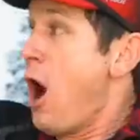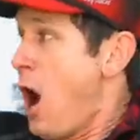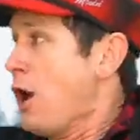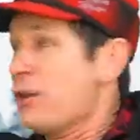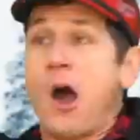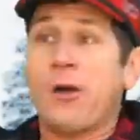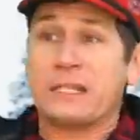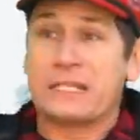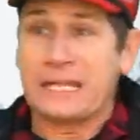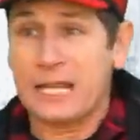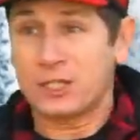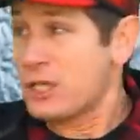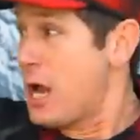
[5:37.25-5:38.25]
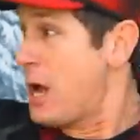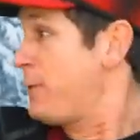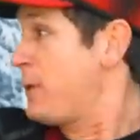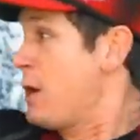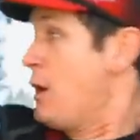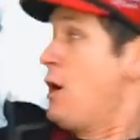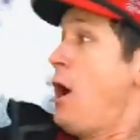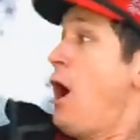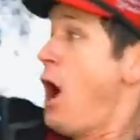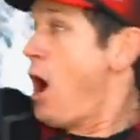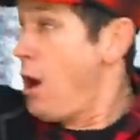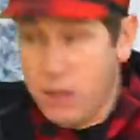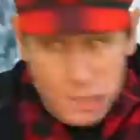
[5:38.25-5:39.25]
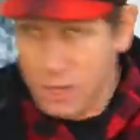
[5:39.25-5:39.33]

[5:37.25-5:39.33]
Oh, no, he's catching up! Oh!